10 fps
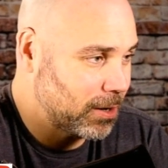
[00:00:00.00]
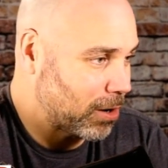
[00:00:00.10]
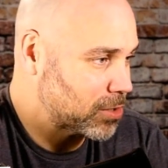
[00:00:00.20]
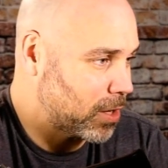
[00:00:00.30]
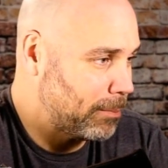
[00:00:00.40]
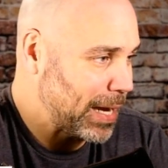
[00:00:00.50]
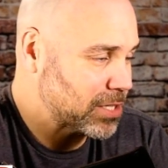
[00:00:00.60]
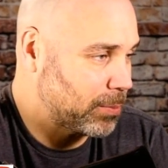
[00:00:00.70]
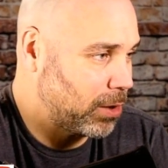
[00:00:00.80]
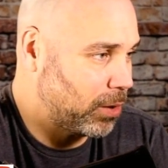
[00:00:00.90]
Arkansas
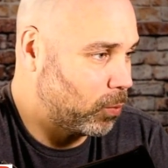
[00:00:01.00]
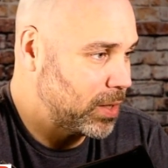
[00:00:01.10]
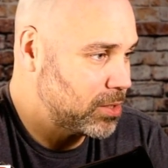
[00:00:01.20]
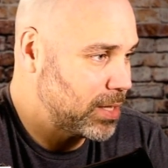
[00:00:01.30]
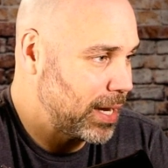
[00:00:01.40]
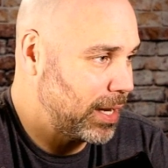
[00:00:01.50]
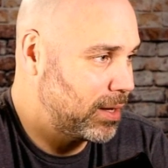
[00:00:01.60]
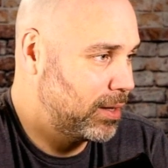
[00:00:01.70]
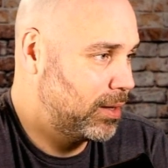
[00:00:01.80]
basketball on Wednesday.